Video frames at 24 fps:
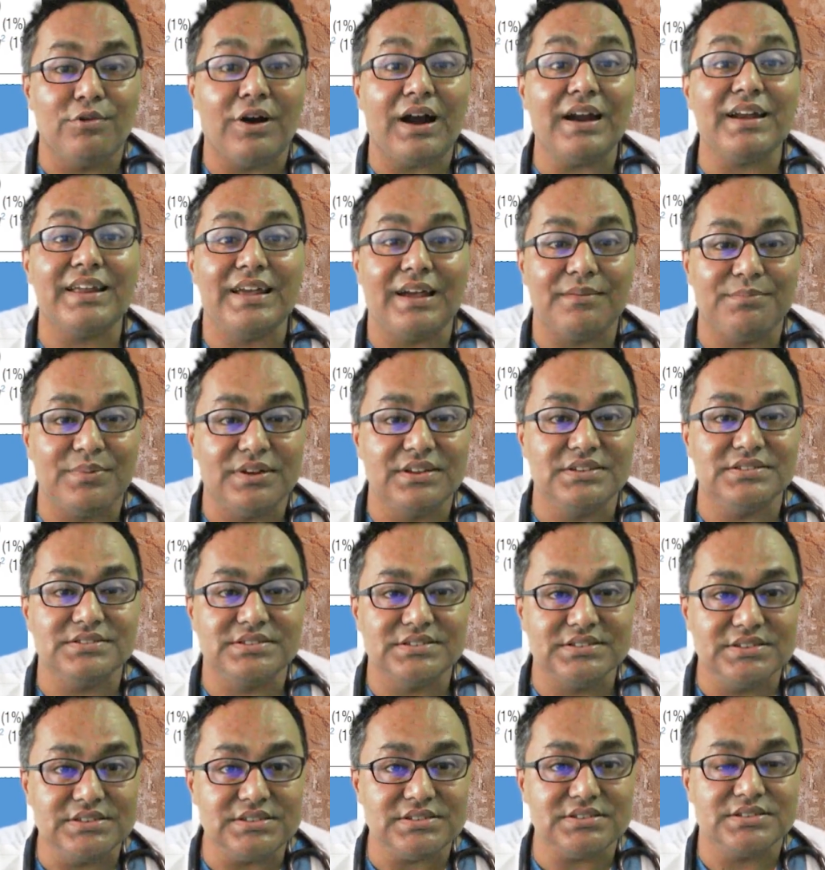what happens
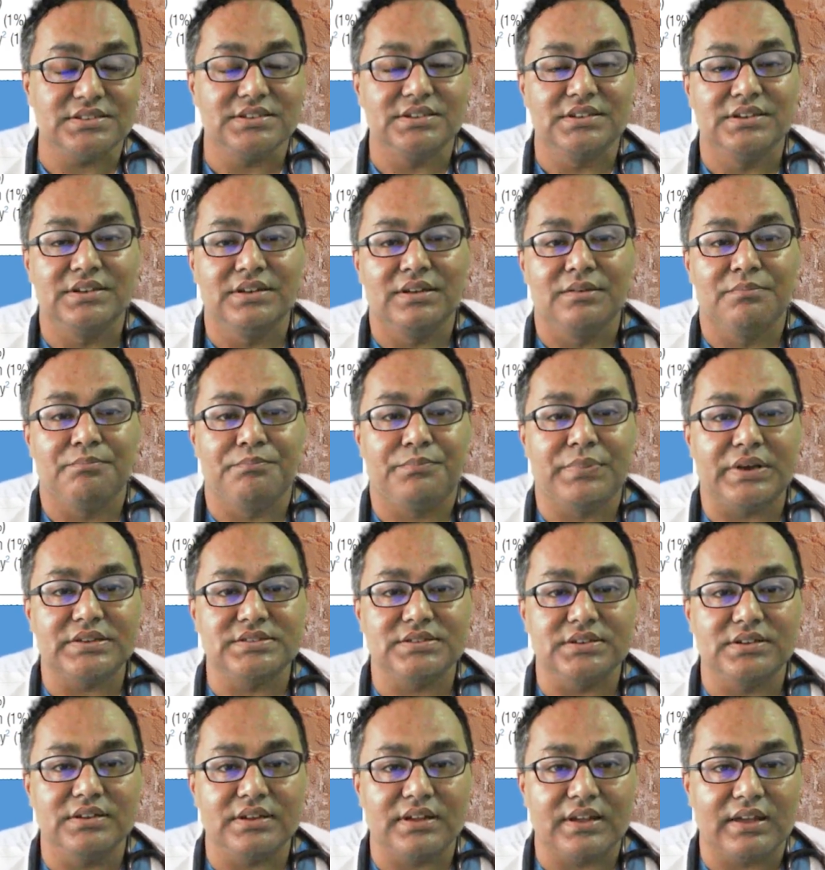is
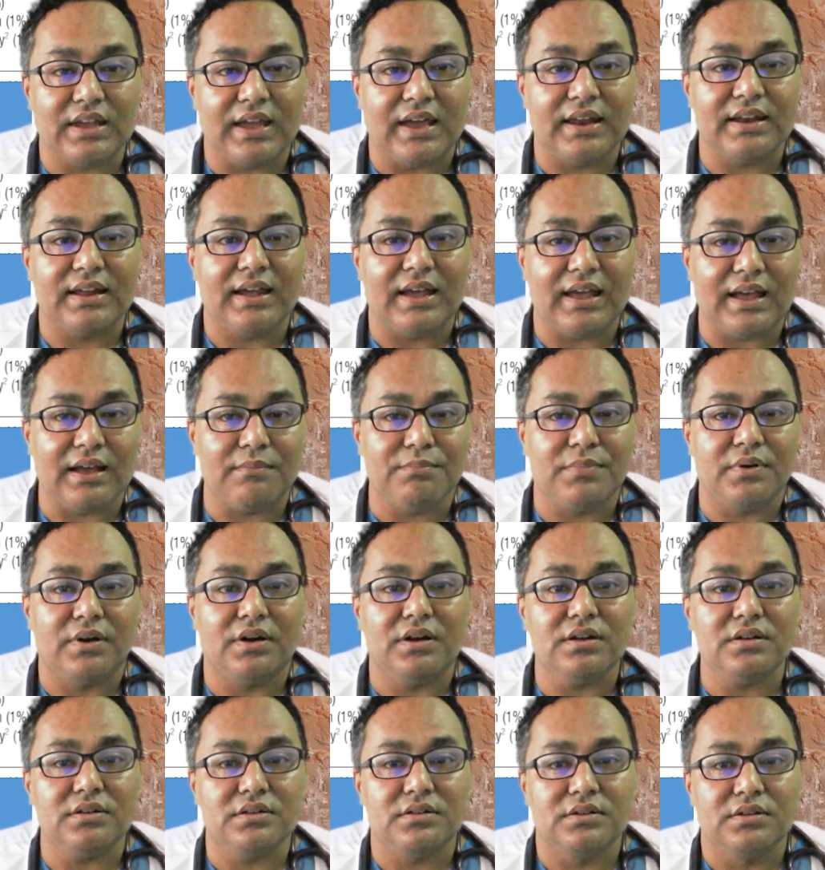patient can have
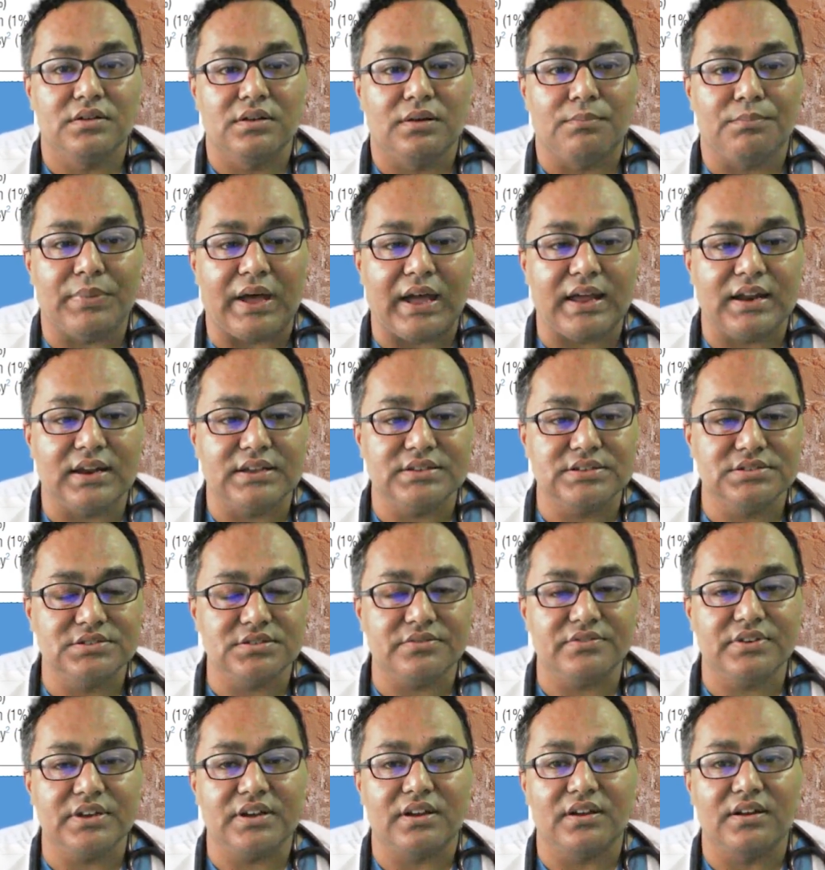a paralysis
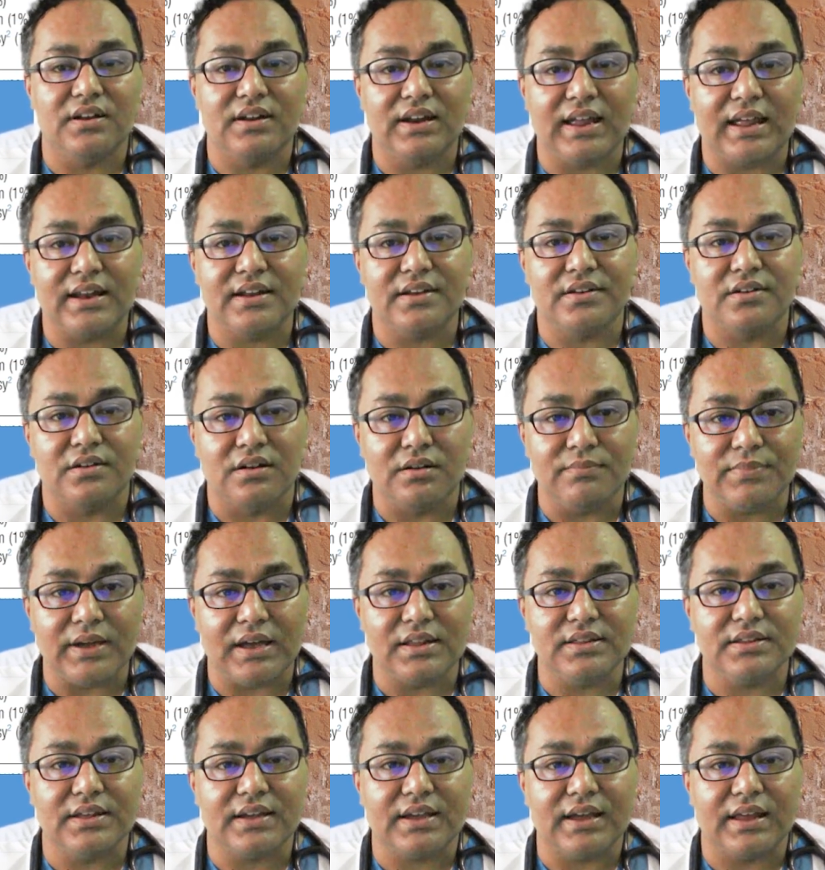of recurrent lateral nerve
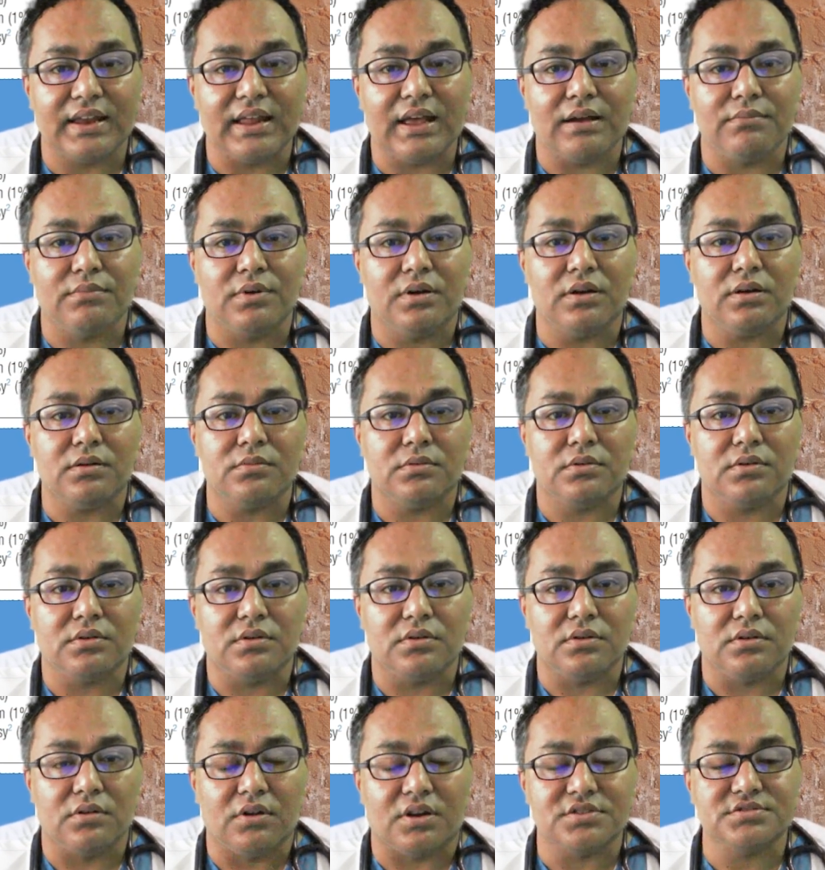and they can have a
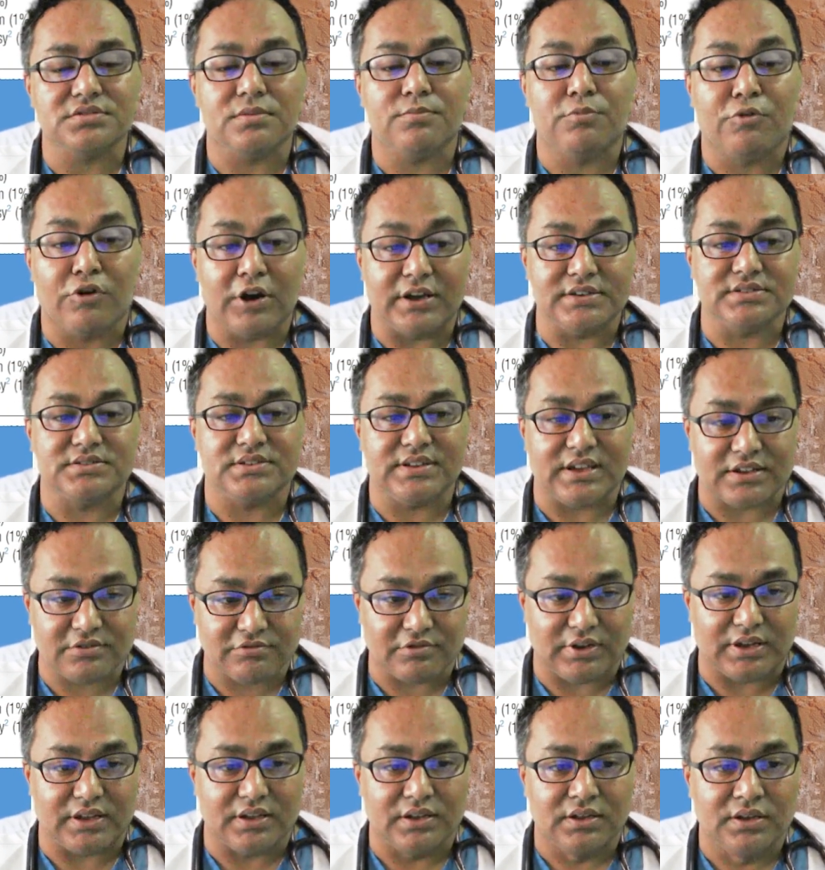loss of voice. That's
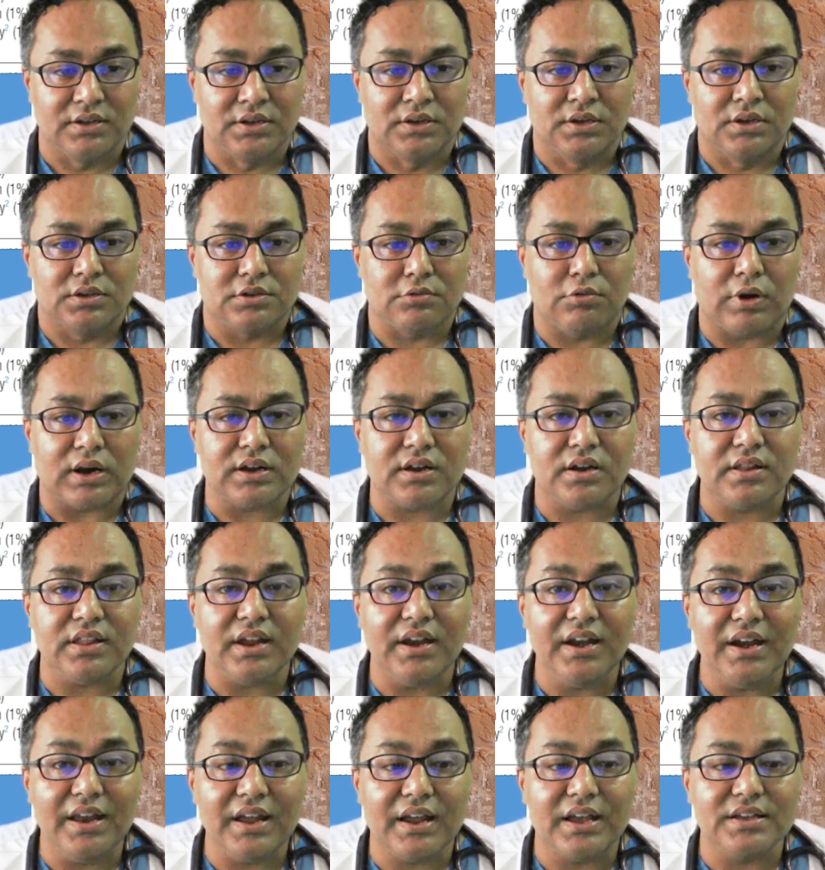why. So what are the
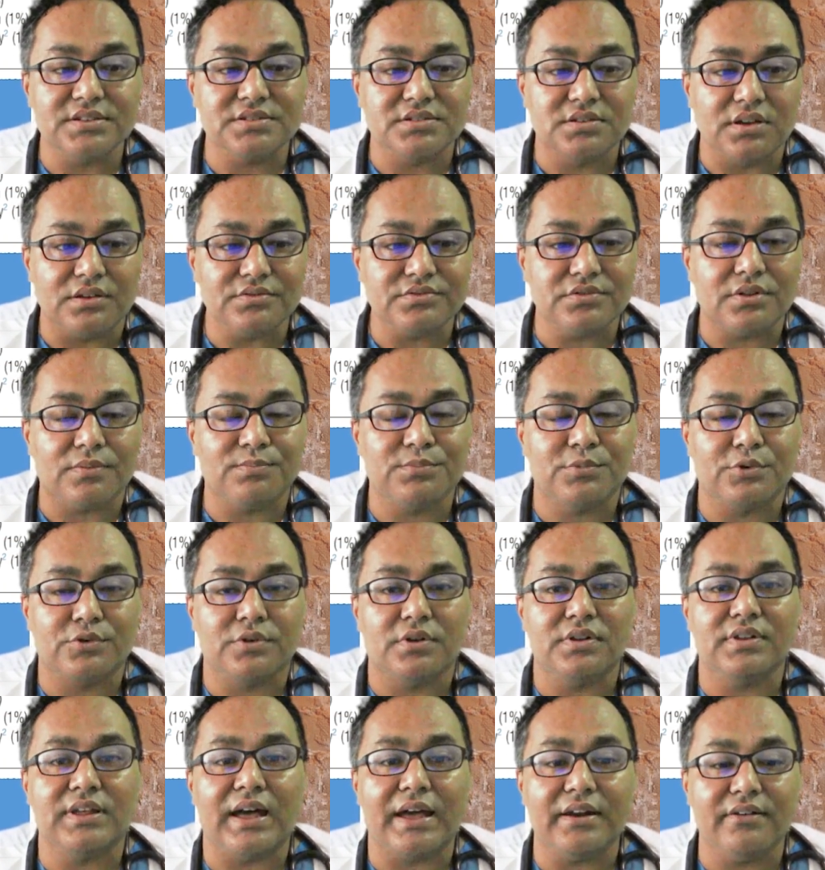indications of
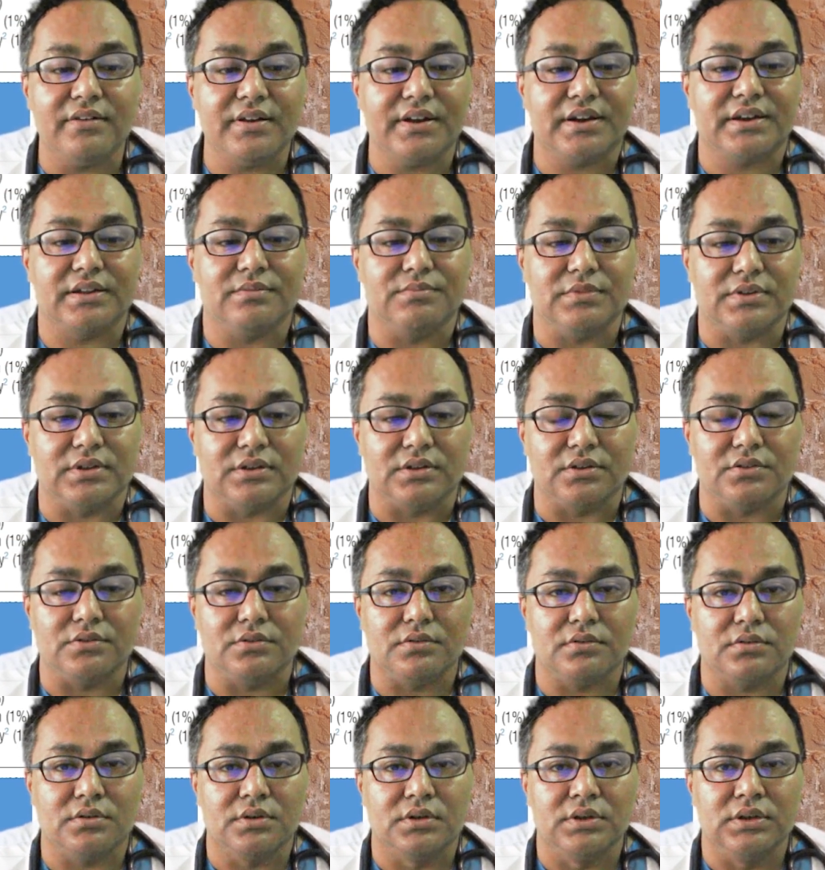subtotal thyroidectomy?
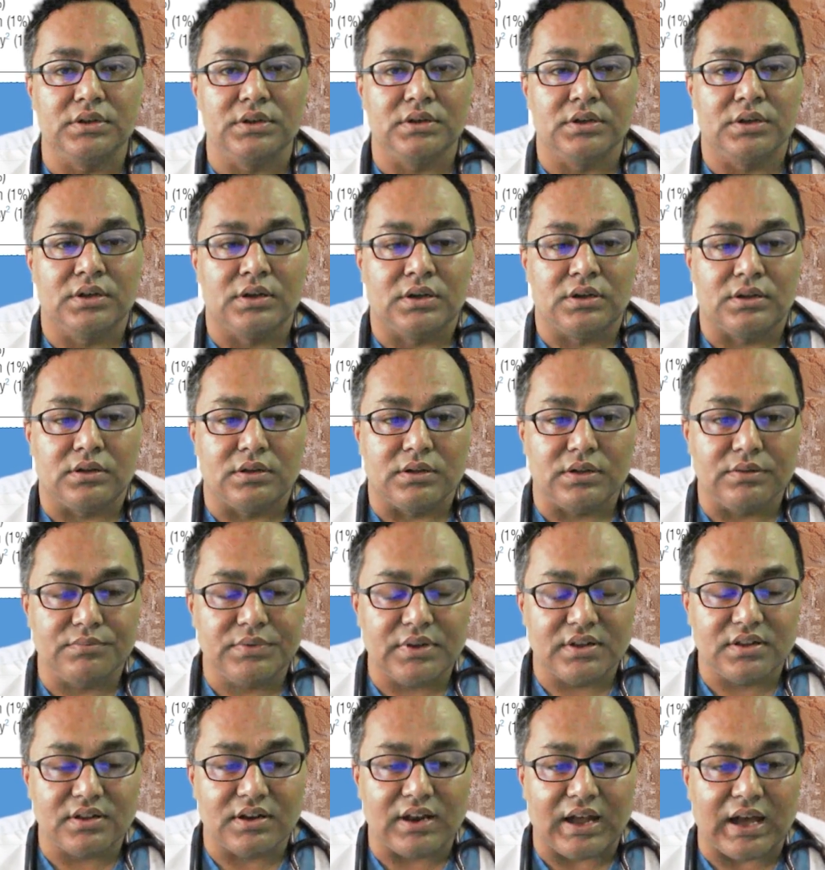If
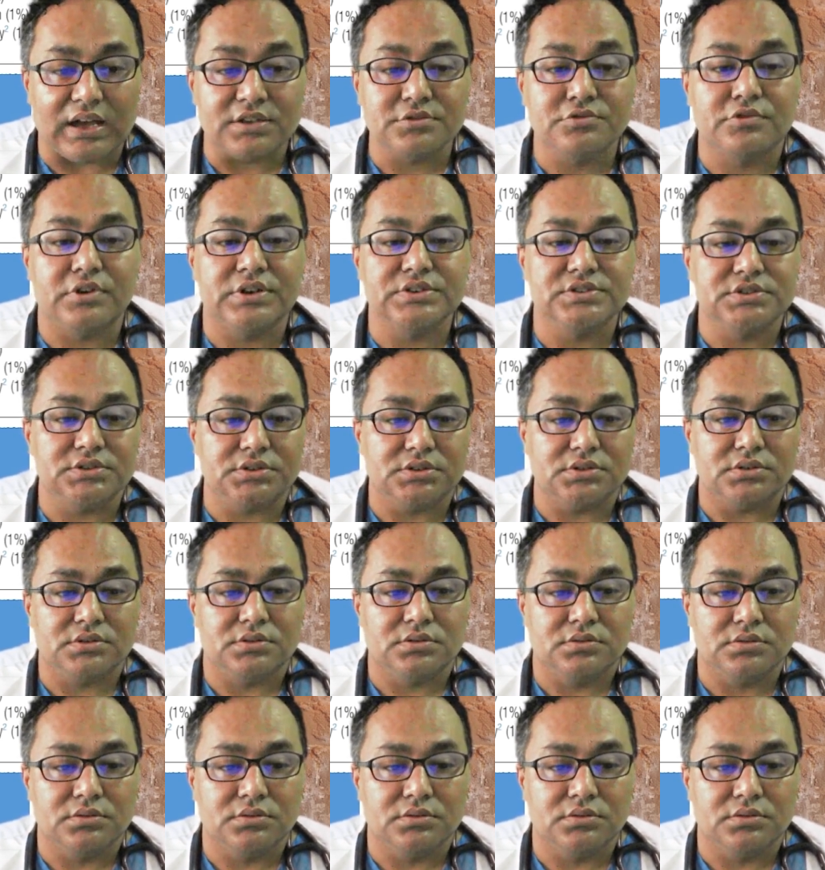there is a large goiter,